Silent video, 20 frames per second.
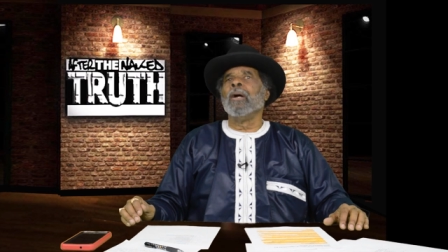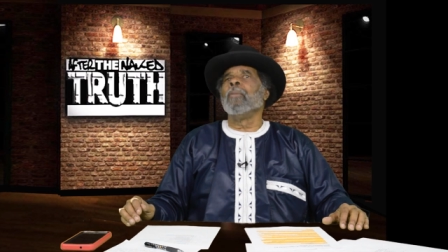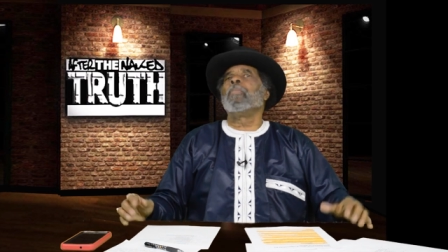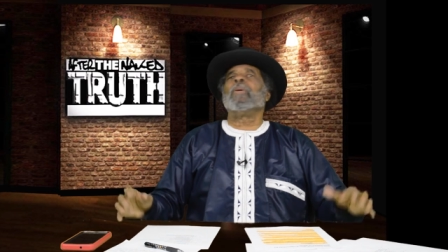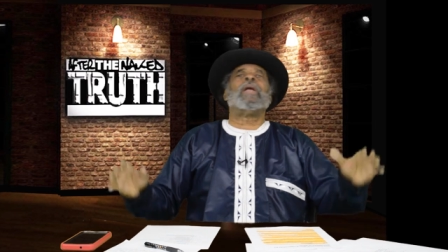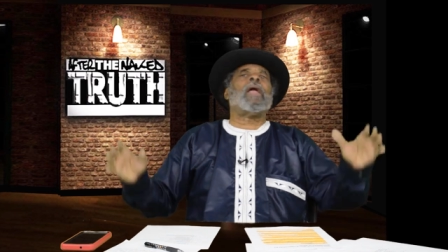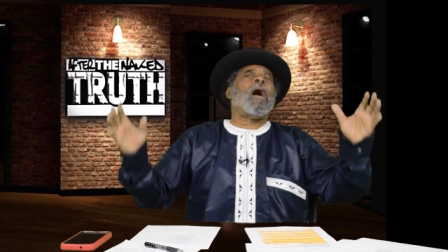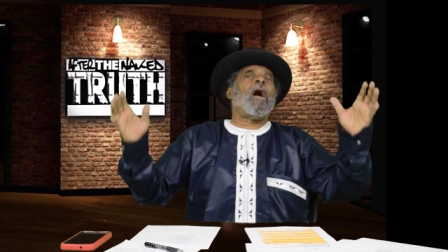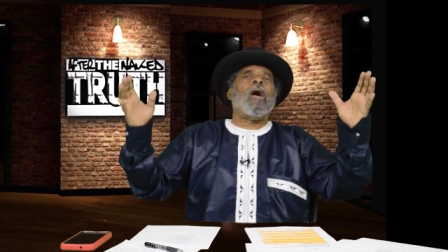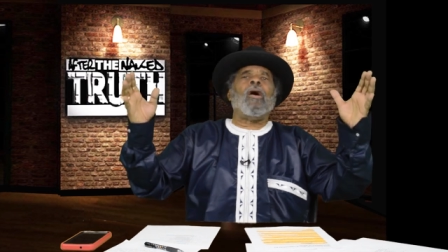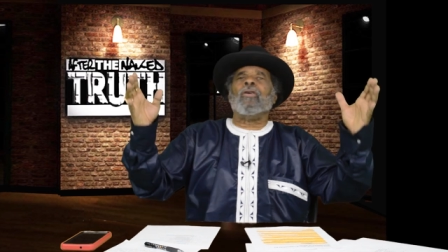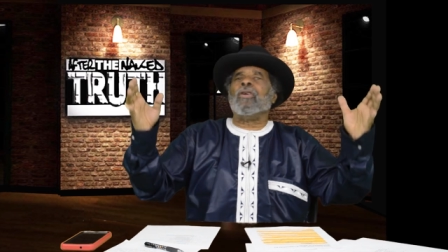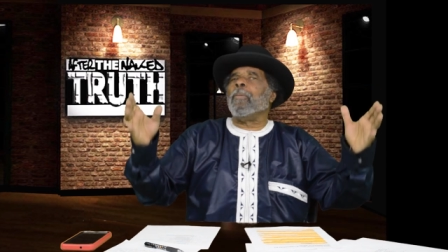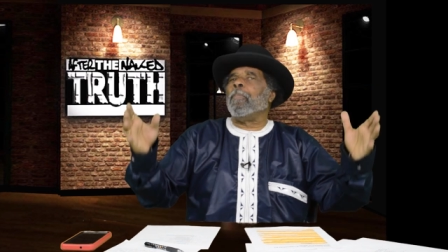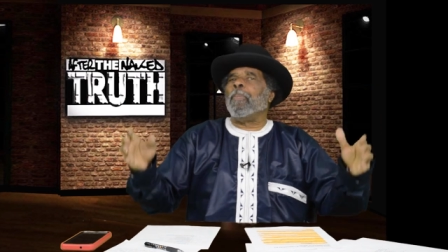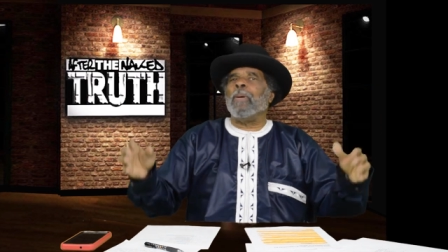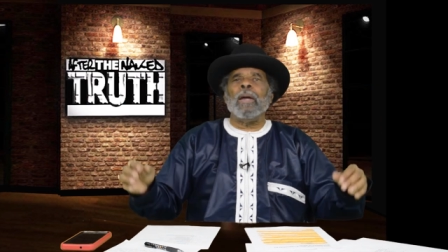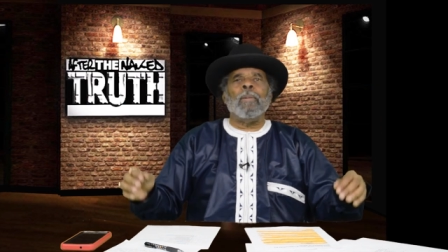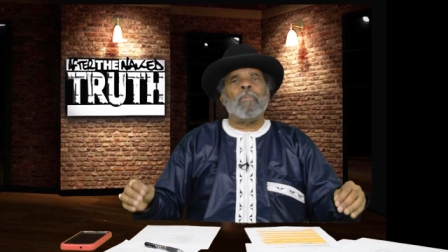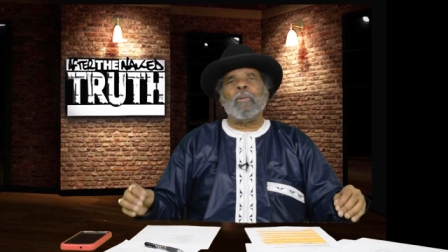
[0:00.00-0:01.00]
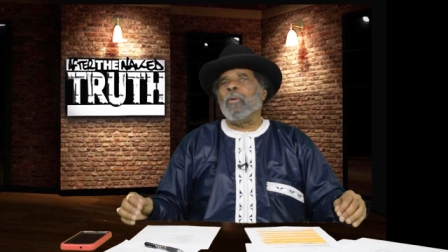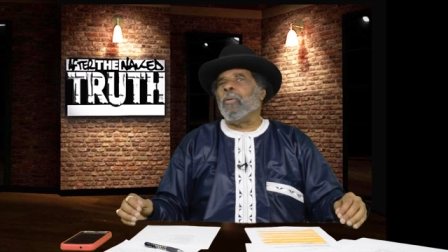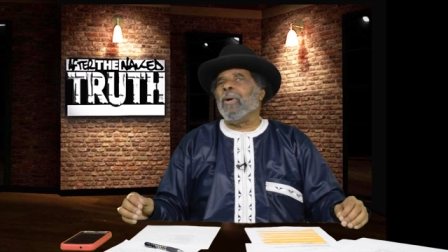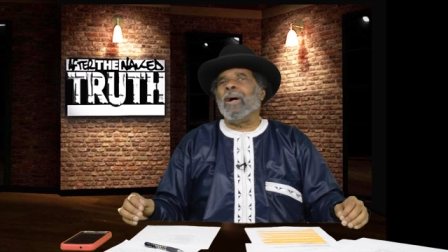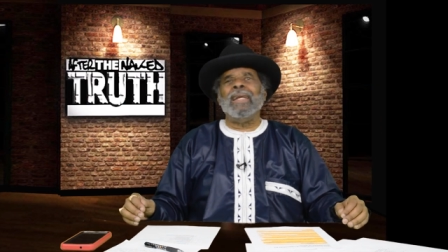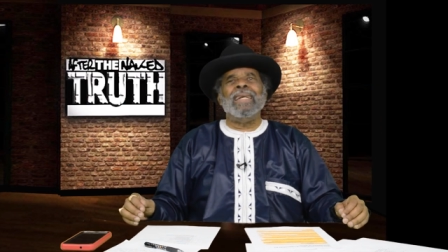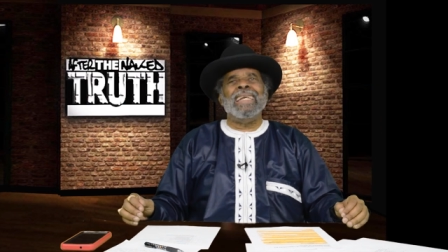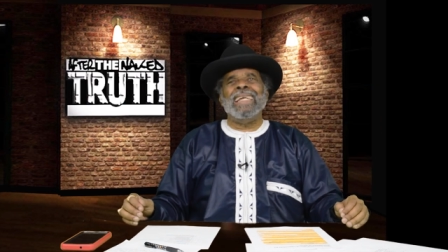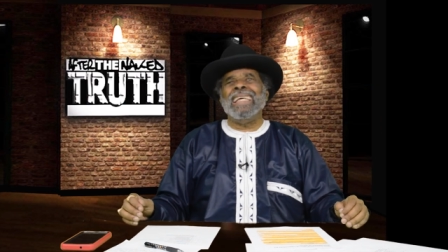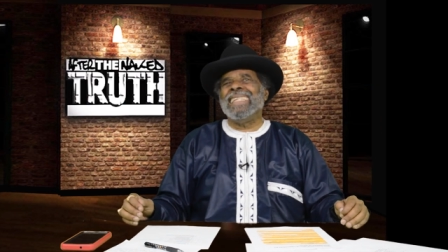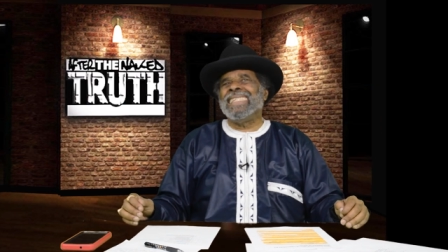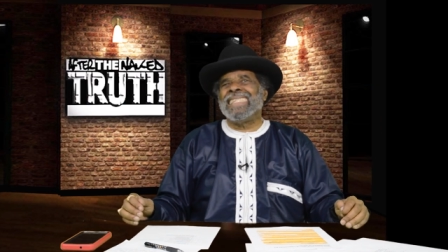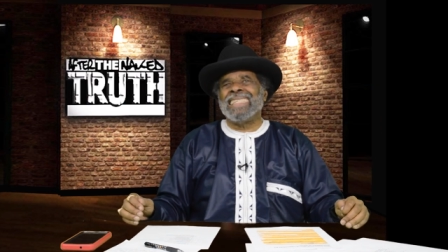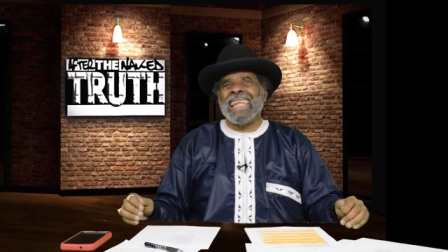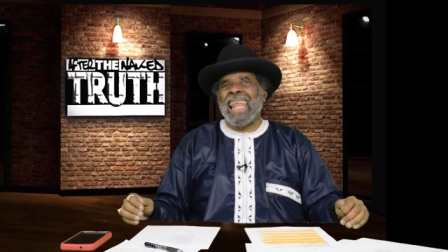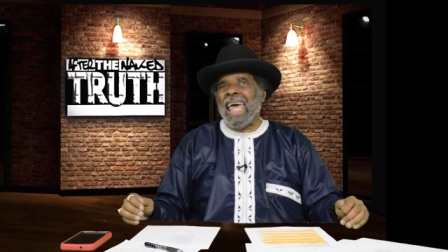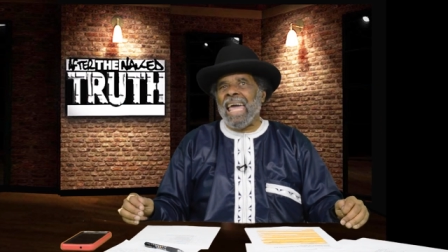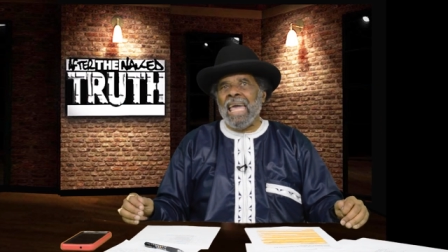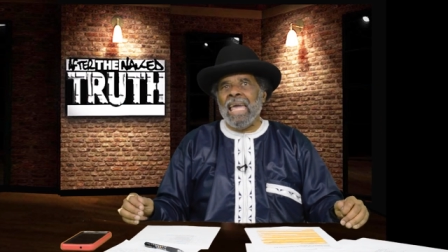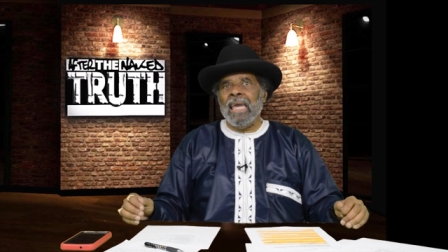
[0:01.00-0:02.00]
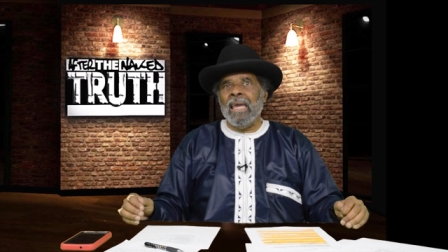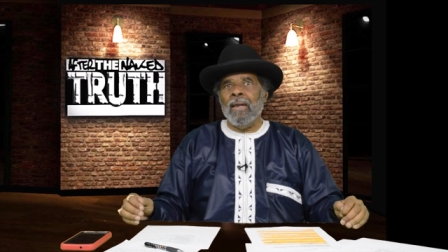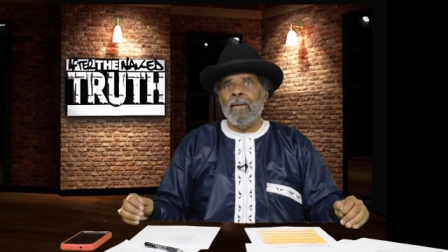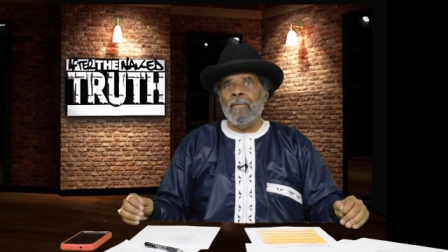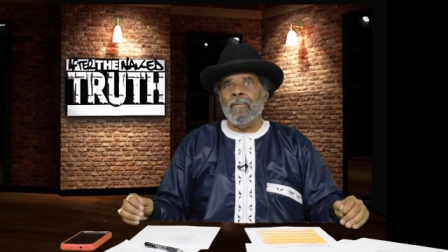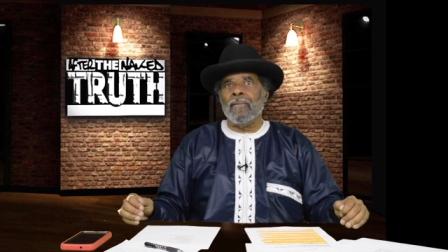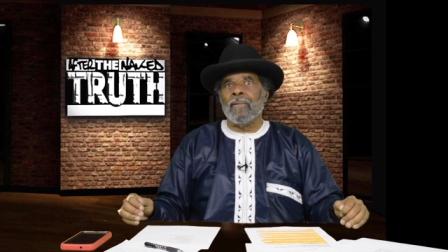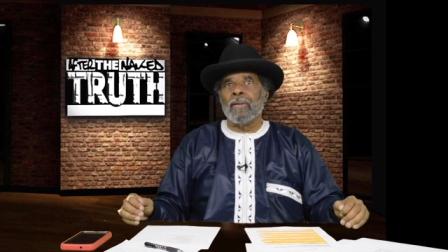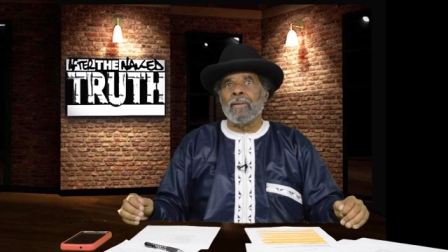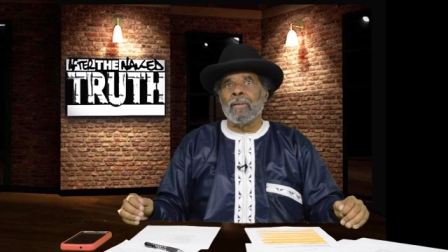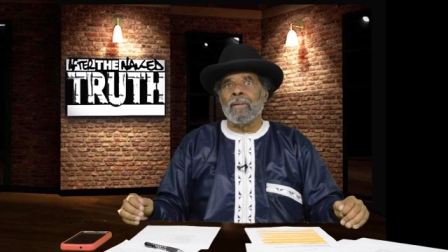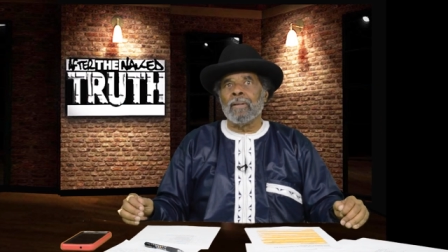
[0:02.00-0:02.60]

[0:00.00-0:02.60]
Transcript: but all the people wasn't enslaved.